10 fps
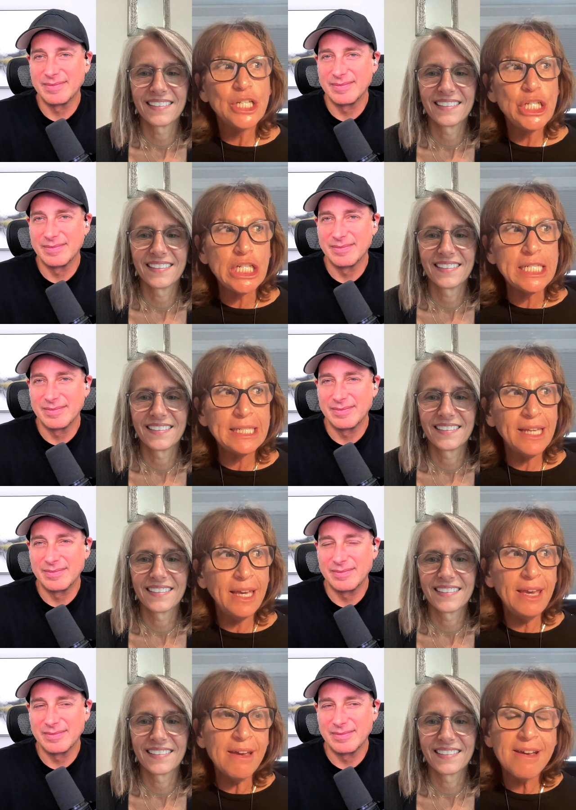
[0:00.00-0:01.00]

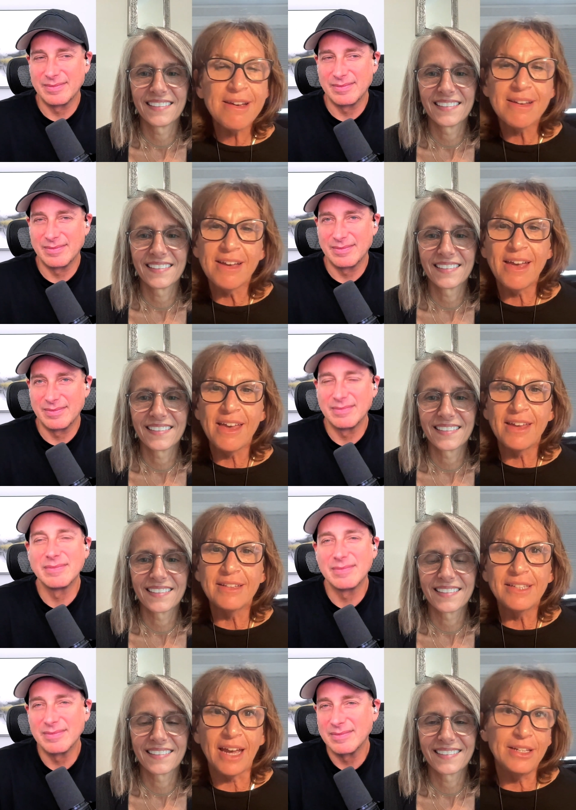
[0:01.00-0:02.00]
Speaker 1: cheesecake
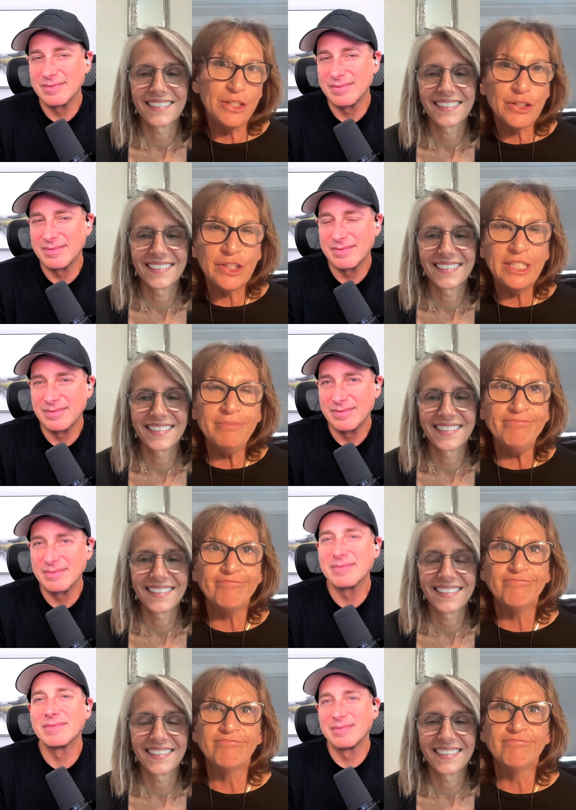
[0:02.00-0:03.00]
and ice cream.
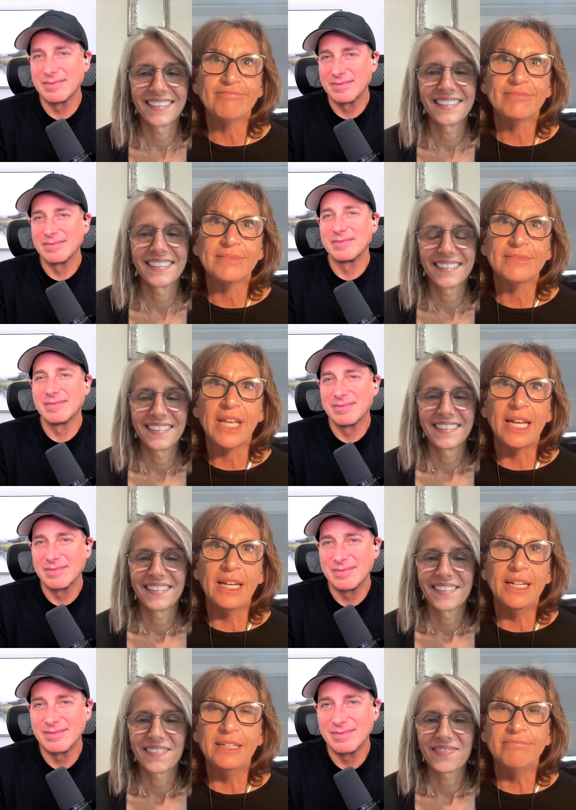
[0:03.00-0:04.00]

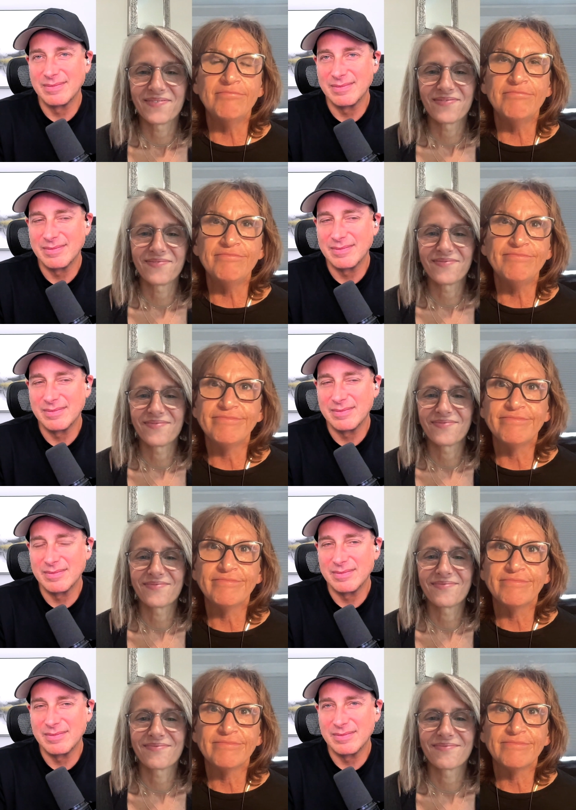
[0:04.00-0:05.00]
Um,
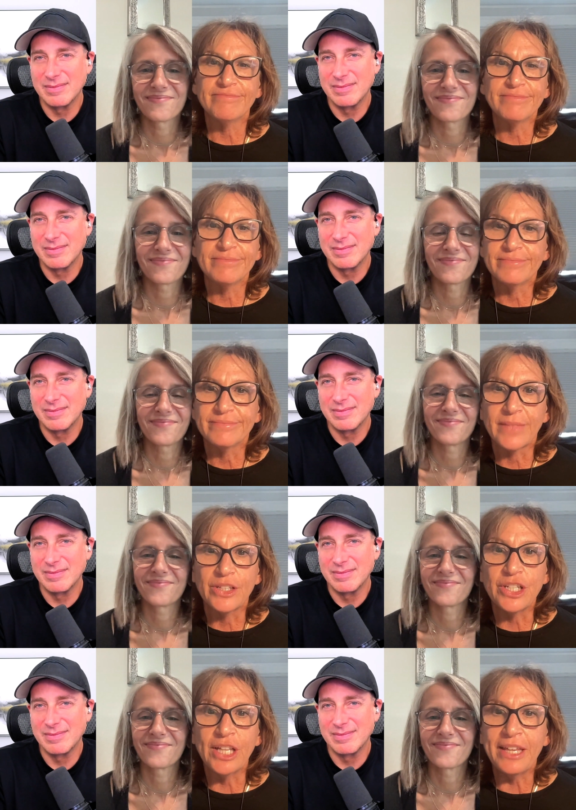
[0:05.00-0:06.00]

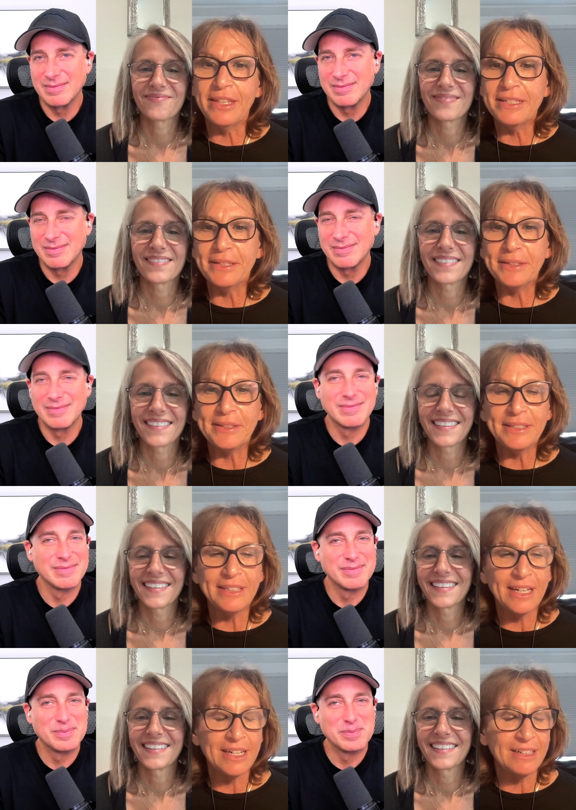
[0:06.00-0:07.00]
she liked these little
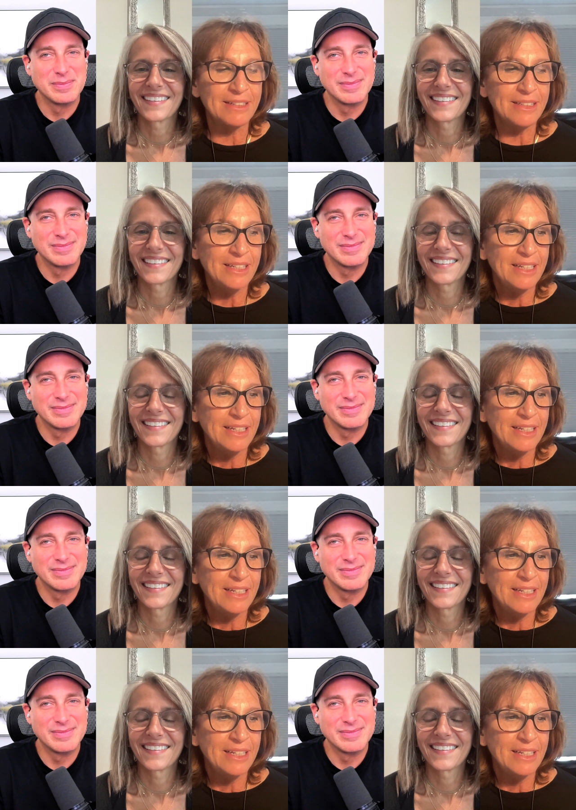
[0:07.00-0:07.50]
uh,